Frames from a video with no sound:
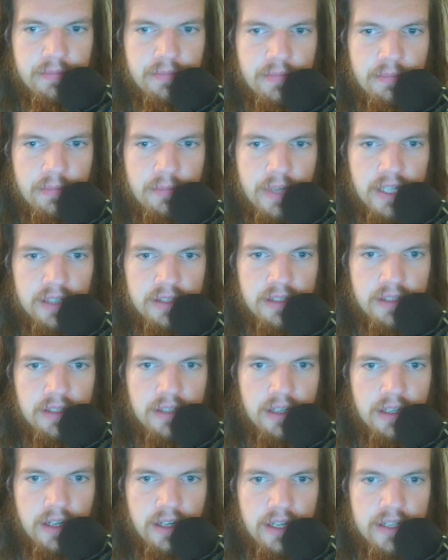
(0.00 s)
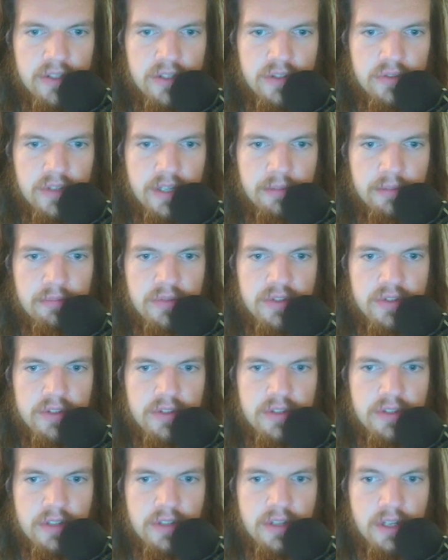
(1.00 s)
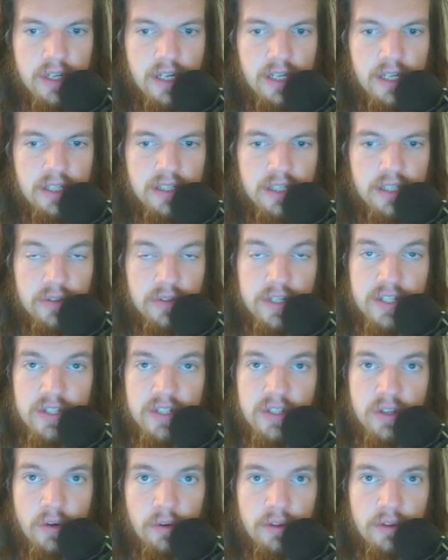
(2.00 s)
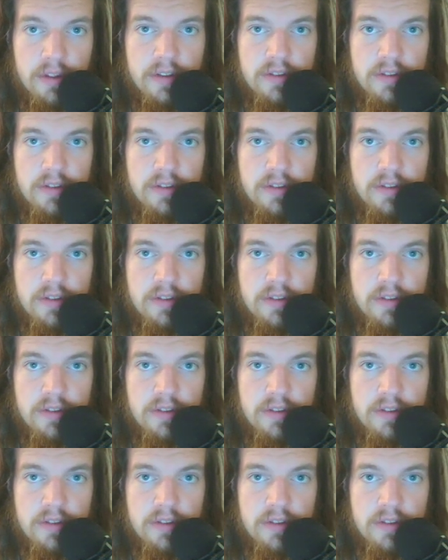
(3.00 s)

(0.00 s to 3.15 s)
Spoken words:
Melted like ice creams. There is no